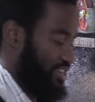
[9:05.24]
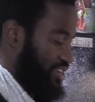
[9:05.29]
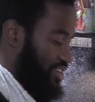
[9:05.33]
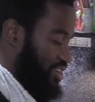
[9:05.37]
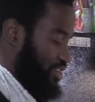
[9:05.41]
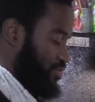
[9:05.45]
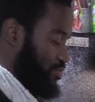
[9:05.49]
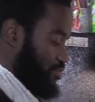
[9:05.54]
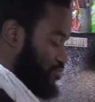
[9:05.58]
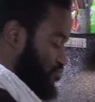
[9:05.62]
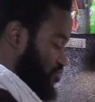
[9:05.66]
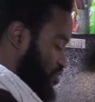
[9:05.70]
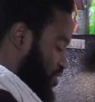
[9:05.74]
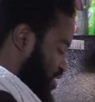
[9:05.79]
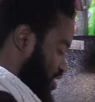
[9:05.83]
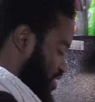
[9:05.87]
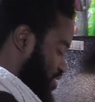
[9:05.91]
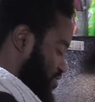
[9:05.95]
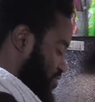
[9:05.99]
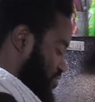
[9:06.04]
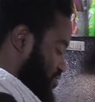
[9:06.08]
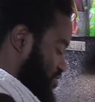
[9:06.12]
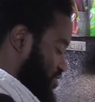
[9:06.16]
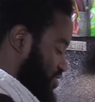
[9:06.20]
and
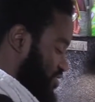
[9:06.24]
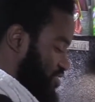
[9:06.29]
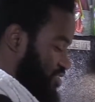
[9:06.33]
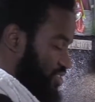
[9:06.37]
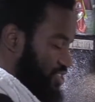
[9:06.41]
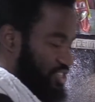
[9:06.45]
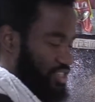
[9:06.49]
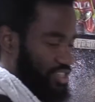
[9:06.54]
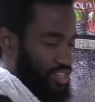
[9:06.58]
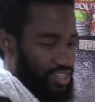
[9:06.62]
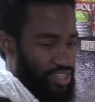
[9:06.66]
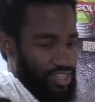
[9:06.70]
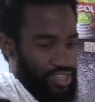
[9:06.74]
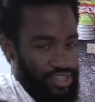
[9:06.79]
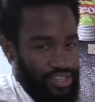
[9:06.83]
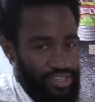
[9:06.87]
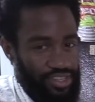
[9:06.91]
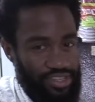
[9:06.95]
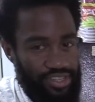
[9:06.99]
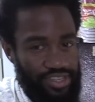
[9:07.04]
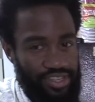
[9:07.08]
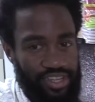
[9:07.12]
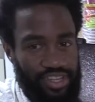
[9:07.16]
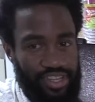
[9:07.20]
brown the chicken.
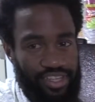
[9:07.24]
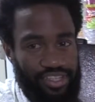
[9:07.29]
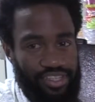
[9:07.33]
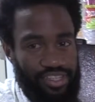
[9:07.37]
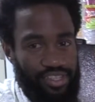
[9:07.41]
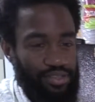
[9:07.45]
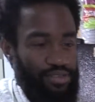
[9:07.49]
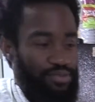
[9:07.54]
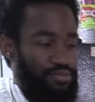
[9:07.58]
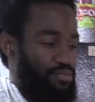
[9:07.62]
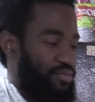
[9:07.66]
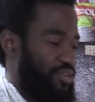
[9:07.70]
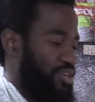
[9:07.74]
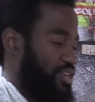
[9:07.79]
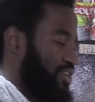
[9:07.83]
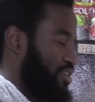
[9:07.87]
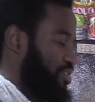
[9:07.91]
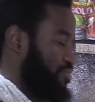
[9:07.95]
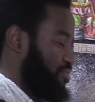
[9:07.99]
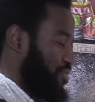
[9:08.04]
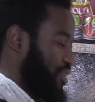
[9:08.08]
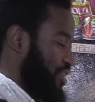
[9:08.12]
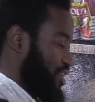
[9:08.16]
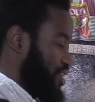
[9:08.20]
Some
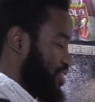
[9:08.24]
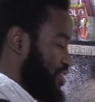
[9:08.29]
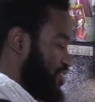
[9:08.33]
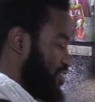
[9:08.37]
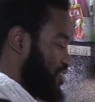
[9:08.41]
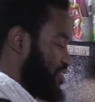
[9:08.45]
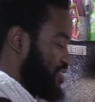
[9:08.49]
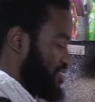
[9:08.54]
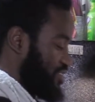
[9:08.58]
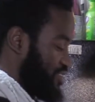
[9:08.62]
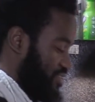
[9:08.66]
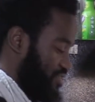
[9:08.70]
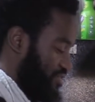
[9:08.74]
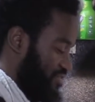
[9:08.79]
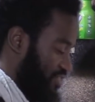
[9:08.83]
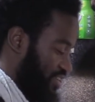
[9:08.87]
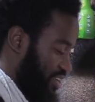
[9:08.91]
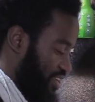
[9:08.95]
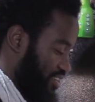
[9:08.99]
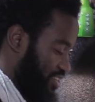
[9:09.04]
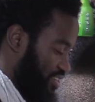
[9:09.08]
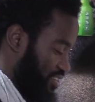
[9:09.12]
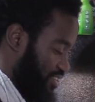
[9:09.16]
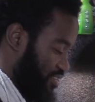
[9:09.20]
Maillard
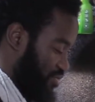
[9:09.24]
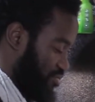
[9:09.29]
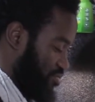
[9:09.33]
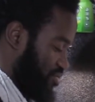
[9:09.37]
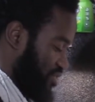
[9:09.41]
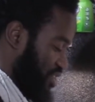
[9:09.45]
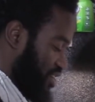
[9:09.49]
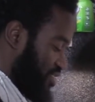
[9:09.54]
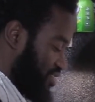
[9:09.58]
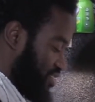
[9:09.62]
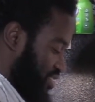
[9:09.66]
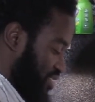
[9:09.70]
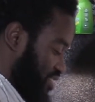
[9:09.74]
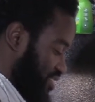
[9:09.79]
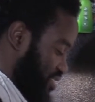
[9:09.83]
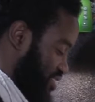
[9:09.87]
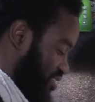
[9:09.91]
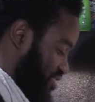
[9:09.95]
effect of browning.